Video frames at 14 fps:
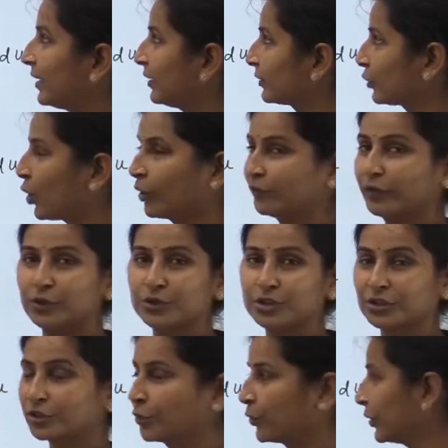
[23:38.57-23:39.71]

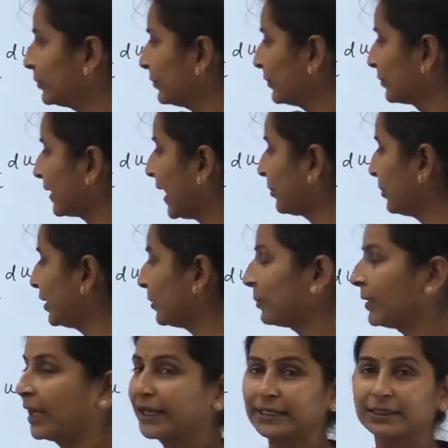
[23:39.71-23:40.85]
convolution theorem can be
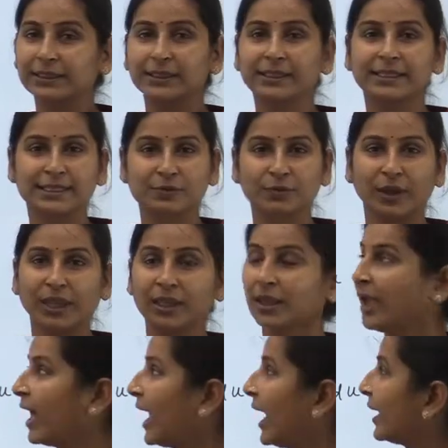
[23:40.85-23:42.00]
applied in this way,
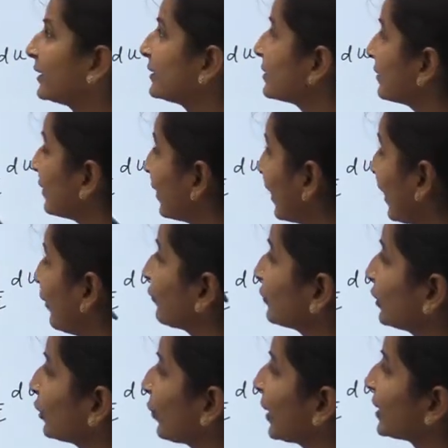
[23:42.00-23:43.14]
and if
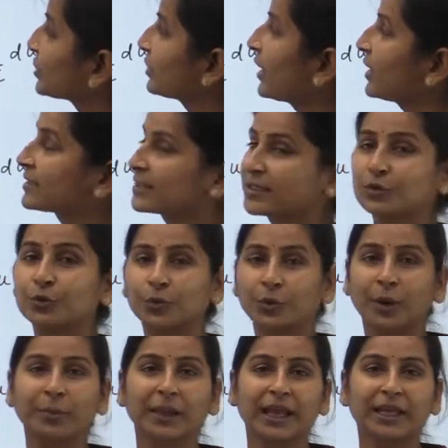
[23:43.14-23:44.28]
the question asks you to
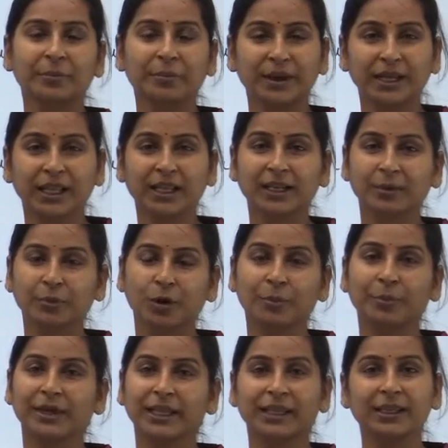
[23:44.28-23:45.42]
apply a particular
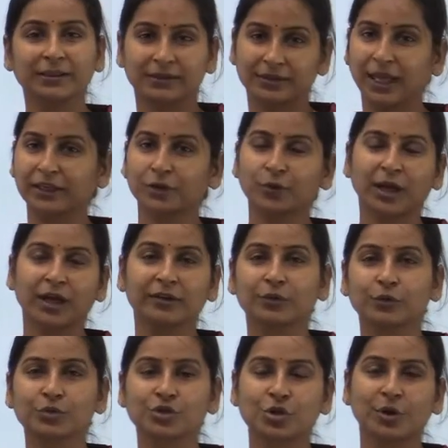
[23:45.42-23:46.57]
property, then you have
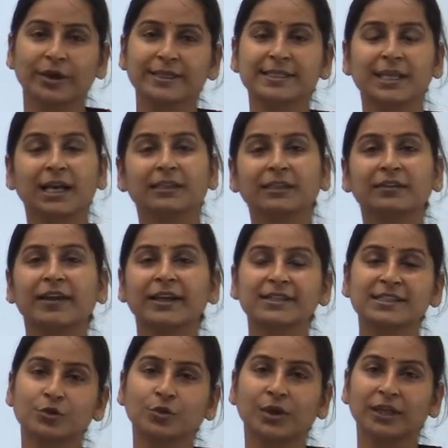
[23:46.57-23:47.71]
no choice, otherwise
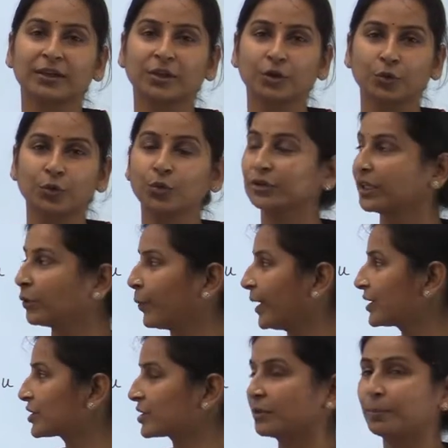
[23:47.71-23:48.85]
you can do the
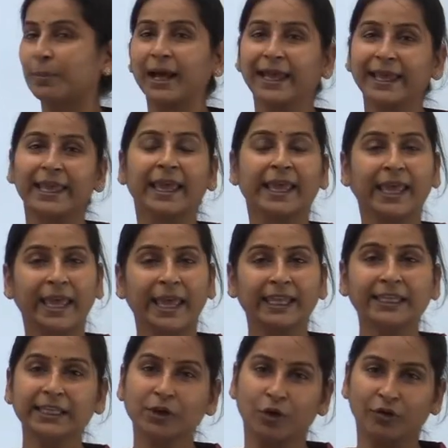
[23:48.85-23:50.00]
question by
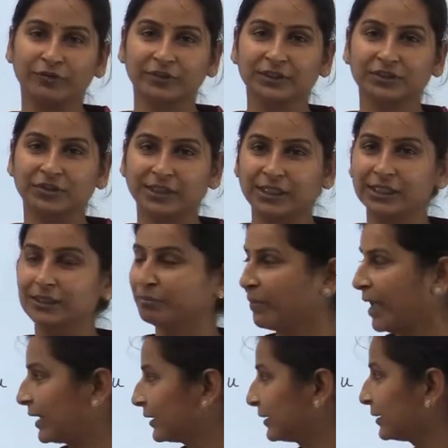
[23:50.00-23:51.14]
any of the three
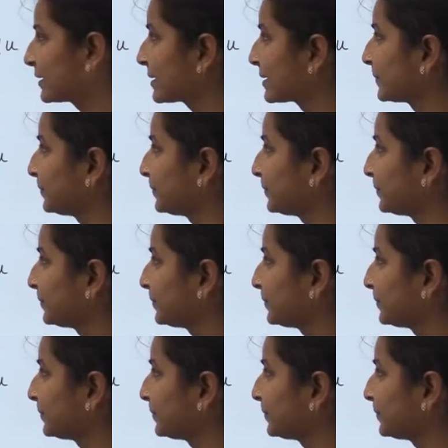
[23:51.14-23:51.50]
methods.